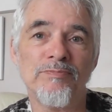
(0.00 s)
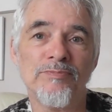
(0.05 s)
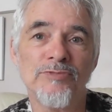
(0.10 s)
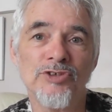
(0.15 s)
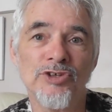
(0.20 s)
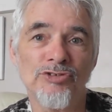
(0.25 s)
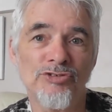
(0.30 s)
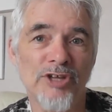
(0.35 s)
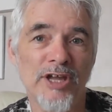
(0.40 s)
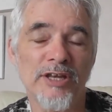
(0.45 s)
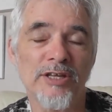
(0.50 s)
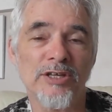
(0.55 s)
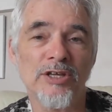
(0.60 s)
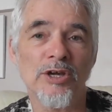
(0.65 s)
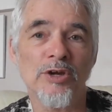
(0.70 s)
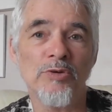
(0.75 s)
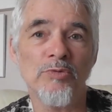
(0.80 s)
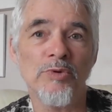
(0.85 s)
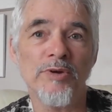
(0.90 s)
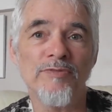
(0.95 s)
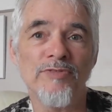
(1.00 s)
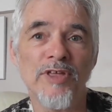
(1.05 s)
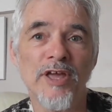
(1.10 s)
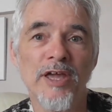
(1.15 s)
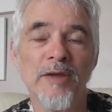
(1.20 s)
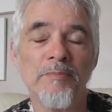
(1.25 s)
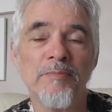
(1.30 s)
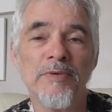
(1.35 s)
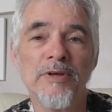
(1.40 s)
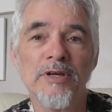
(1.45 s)
just had a go with
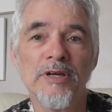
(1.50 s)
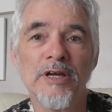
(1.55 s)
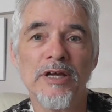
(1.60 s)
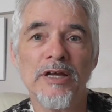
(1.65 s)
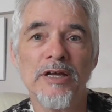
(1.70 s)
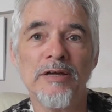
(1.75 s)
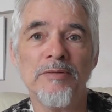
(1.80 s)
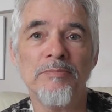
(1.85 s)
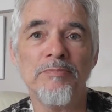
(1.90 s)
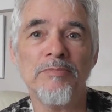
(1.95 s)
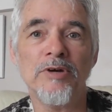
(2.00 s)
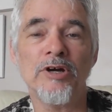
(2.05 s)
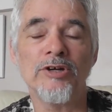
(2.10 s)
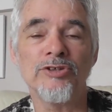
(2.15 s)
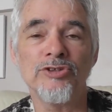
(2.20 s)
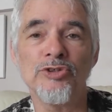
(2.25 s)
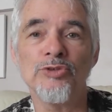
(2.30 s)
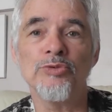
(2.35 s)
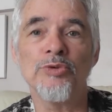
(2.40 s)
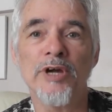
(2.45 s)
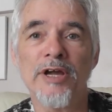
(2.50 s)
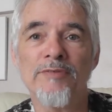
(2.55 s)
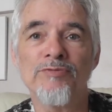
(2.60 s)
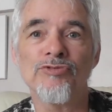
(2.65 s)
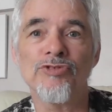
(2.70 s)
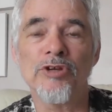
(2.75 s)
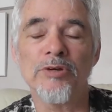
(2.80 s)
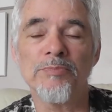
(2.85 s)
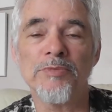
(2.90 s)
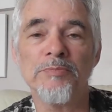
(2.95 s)
them. I do have
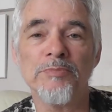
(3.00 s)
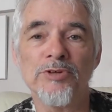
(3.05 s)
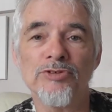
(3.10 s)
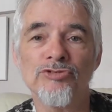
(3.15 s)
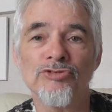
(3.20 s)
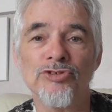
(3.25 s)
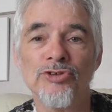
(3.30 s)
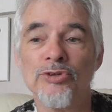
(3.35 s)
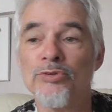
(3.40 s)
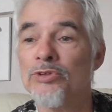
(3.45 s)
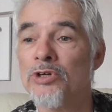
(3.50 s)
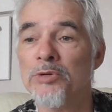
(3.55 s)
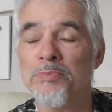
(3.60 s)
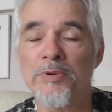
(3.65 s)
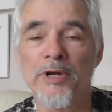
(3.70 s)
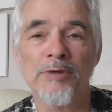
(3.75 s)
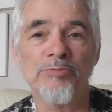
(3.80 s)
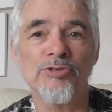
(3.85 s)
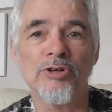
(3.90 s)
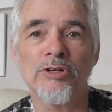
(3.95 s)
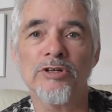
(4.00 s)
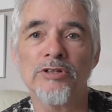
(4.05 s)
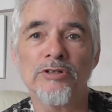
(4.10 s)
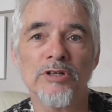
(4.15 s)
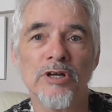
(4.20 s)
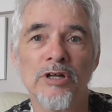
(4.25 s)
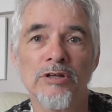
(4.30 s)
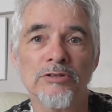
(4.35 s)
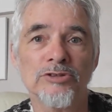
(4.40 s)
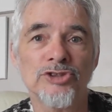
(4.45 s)
some in my studio. Perhaps
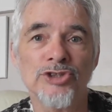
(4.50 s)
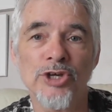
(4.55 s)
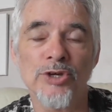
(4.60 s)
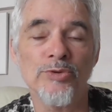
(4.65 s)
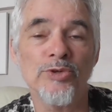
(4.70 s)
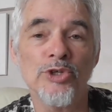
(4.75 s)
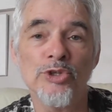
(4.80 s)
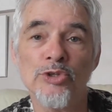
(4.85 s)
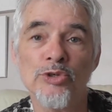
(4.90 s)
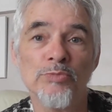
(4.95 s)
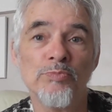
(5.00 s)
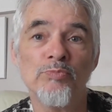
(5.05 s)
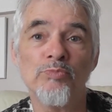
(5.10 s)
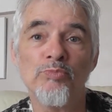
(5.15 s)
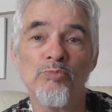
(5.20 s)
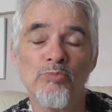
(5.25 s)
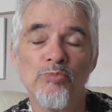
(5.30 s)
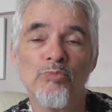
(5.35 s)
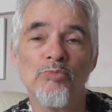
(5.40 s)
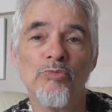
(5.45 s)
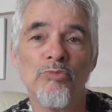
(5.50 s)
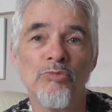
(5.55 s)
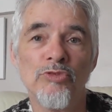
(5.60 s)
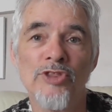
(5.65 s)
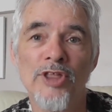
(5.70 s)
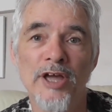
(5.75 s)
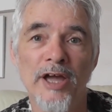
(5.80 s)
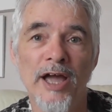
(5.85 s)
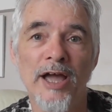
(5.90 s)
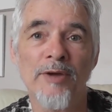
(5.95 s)
I'll show you them,
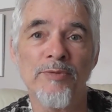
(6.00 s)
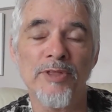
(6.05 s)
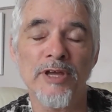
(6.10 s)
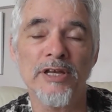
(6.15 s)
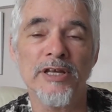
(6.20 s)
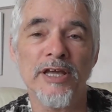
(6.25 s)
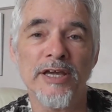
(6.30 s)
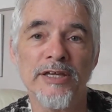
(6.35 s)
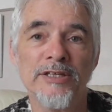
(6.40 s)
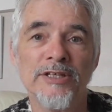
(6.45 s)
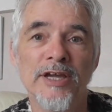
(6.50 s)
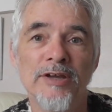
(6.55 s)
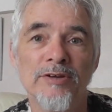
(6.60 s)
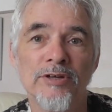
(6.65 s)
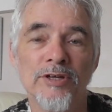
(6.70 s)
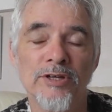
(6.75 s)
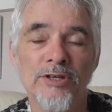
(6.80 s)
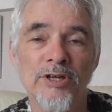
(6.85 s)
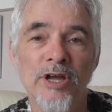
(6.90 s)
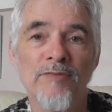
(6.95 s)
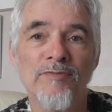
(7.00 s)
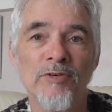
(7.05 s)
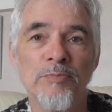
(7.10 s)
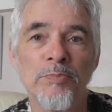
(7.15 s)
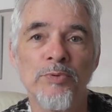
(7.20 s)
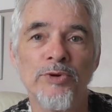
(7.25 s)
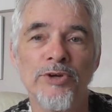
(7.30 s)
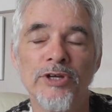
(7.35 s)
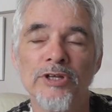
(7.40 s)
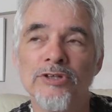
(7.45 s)
how they lay down at another
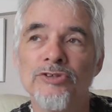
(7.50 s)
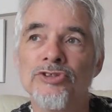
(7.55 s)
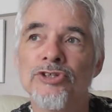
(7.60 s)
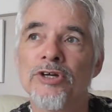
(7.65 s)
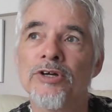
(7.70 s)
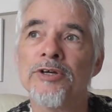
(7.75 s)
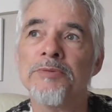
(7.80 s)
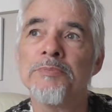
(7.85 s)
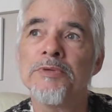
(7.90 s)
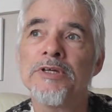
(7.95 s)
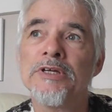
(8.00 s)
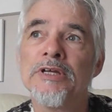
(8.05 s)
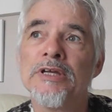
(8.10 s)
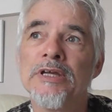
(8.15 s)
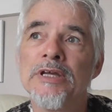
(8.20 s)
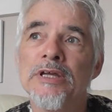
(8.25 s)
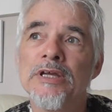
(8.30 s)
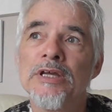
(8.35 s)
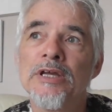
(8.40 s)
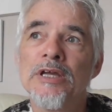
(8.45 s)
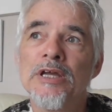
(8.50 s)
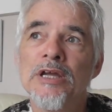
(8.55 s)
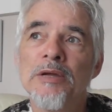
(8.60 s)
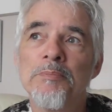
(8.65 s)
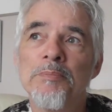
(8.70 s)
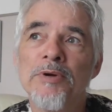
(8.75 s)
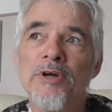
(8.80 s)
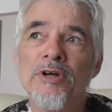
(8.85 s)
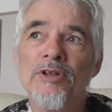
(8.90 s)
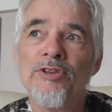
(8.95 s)
point in time.
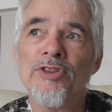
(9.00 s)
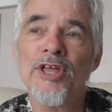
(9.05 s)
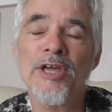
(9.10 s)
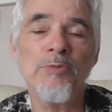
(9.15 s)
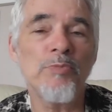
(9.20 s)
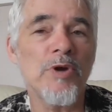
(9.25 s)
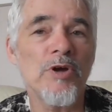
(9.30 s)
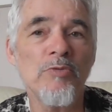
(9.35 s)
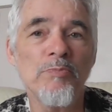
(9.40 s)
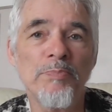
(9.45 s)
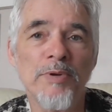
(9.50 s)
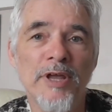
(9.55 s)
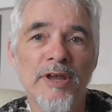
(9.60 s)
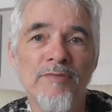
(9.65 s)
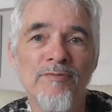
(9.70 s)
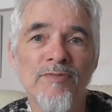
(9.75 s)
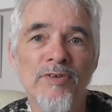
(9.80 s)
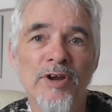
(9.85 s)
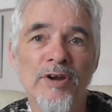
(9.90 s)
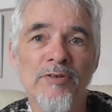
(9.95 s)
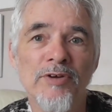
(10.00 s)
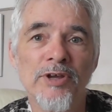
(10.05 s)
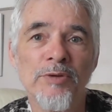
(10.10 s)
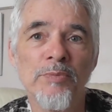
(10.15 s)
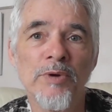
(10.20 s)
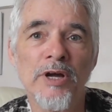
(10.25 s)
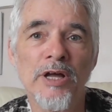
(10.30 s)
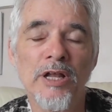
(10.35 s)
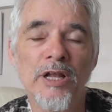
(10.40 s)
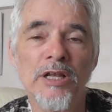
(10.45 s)
But they won't blend very
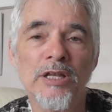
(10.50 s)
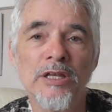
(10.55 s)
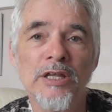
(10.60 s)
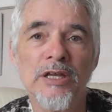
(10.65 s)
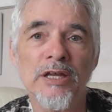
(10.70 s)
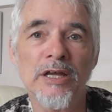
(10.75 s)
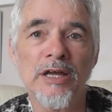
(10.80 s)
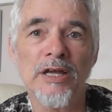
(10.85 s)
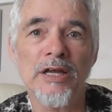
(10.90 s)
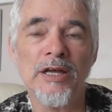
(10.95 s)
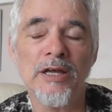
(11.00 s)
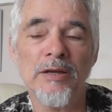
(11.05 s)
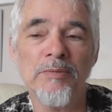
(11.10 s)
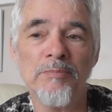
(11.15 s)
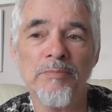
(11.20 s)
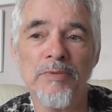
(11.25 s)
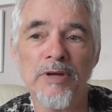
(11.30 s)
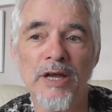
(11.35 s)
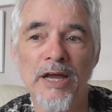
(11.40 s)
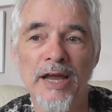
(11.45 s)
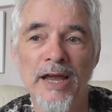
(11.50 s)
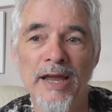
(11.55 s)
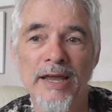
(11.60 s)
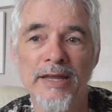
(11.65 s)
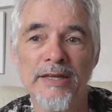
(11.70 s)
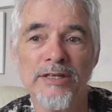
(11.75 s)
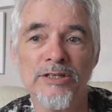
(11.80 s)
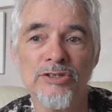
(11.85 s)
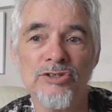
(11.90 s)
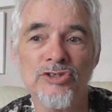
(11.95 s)
well,
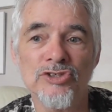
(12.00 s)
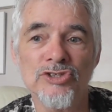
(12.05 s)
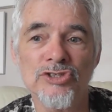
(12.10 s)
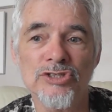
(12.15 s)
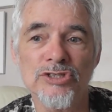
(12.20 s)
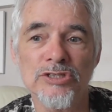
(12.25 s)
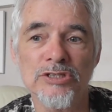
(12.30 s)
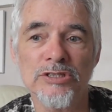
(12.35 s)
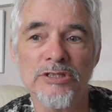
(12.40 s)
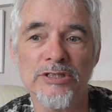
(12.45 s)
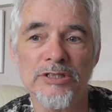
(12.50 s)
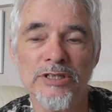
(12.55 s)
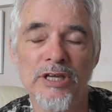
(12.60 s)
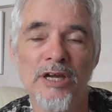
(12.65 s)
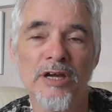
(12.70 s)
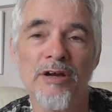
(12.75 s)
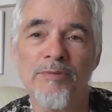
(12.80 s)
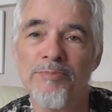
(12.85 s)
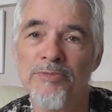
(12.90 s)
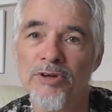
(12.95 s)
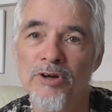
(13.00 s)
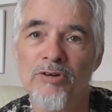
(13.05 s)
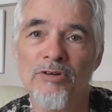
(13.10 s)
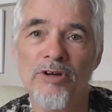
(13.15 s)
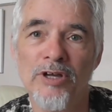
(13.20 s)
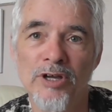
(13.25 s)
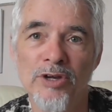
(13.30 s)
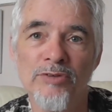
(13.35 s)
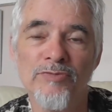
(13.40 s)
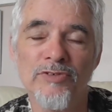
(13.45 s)
and yeah, I'm not
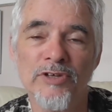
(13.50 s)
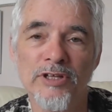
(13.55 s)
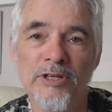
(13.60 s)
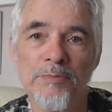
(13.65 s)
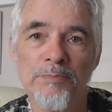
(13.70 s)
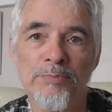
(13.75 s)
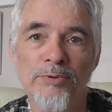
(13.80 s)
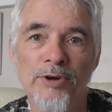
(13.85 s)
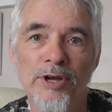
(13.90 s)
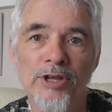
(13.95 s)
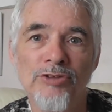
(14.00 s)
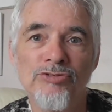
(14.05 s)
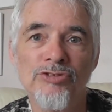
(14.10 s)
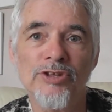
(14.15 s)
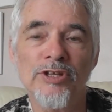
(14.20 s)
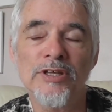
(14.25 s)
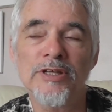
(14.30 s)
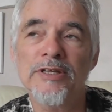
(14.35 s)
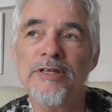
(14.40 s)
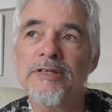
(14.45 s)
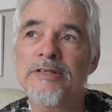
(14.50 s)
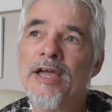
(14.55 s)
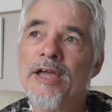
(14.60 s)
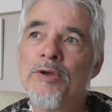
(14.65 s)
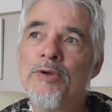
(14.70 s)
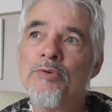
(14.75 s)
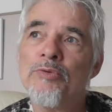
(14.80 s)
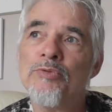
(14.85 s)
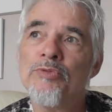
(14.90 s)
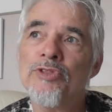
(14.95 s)
overly impressed.
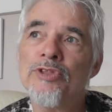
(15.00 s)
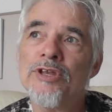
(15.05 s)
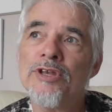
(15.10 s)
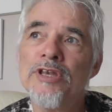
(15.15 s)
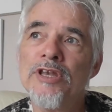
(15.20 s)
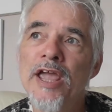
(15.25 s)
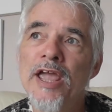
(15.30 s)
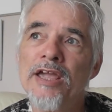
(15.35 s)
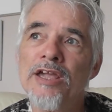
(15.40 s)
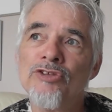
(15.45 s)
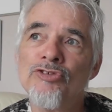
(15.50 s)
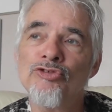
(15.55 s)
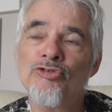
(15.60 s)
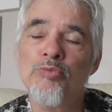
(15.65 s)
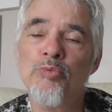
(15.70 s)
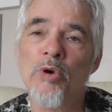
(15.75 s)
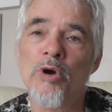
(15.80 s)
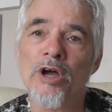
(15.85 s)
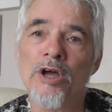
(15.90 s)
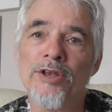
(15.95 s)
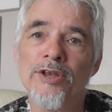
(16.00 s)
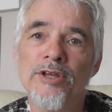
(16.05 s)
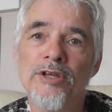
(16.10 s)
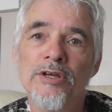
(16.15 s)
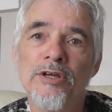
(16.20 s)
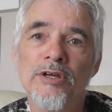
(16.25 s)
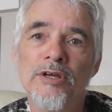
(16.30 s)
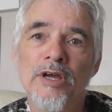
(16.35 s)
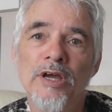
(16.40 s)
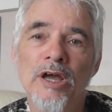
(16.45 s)
Now, the next one
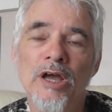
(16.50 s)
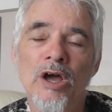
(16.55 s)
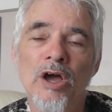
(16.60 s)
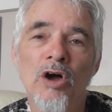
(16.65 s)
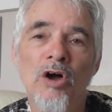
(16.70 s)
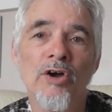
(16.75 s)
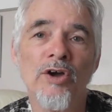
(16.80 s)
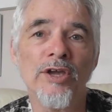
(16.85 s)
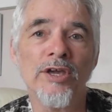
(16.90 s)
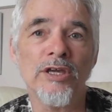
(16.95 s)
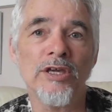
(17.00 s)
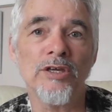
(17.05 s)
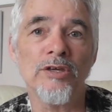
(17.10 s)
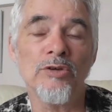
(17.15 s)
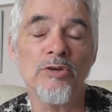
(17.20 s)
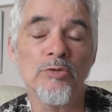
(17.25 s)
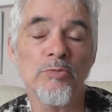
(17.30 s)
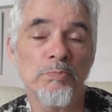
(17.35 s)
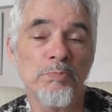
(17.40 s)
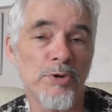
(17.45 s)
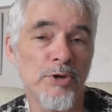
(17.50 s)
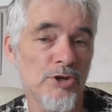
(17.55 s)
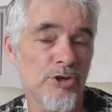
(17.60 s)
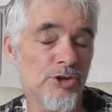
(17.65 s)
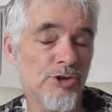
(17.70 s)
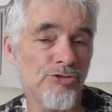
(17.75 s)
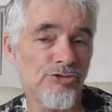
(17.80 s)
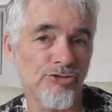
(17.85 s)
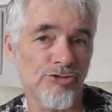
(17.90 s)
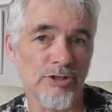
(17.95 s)
I
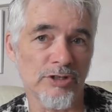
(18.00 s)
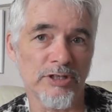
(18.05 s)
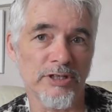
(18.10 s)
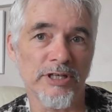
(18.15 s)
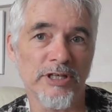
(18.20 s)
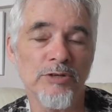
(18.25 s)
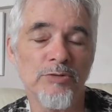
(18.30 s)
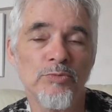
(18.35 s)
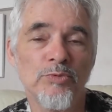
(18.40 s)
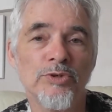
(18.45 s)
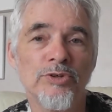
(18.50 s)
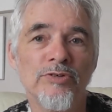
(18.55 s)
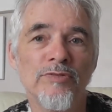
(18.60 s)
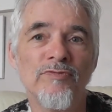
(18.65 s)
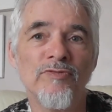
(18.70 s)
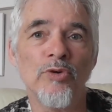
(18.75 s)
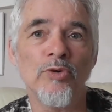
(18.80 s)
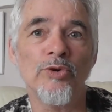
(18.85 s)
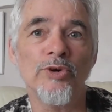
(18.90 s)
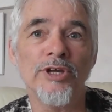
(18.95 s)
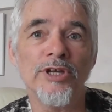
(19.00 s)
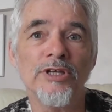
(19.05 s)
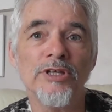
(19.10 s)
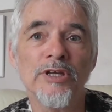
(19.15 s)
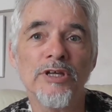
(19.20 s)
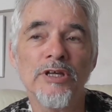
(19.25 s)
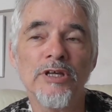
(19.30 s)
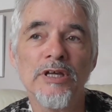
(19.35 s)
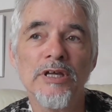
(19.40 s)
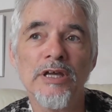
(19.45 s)
personally would avoid,
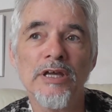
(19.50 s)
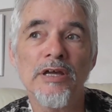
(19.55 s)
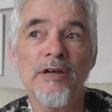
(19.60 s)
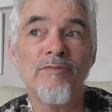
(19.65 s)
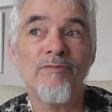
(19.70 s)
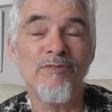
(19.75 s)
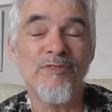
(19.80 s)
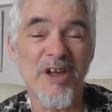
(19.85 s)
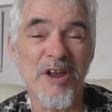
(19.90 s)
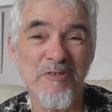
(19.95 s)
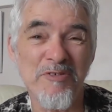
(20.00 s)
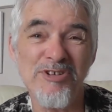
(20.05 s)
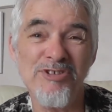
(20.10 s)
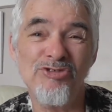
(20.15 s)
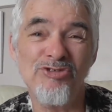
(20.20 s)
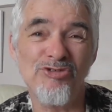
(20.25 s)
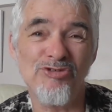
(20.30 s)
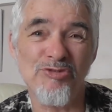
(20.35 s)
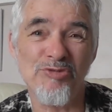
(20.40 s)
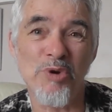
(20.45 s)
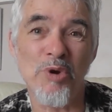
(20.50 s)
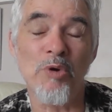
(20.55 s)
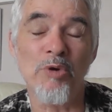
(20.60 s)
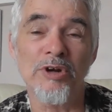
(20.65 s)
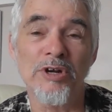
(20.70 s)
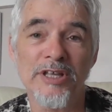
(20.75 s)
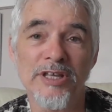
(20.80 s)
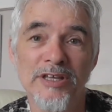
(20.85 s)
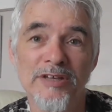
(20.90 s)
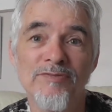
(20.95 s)
very
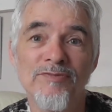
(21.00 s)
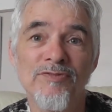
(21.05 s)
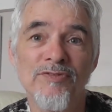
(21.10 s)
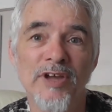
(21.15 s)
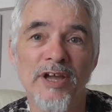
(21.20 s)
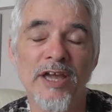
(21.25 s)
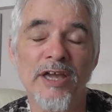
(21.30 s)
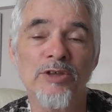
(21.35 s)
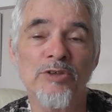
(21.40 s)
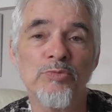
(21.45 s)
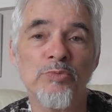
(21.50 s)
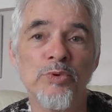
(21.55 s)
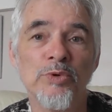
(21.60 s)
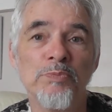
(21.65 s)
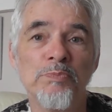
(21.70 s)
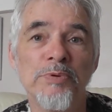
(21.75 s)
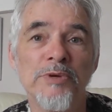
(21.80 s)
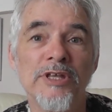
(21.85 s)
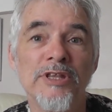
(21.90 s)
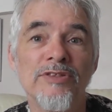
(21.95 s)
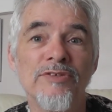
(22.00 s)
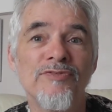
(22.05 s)
strongly in fact, would be the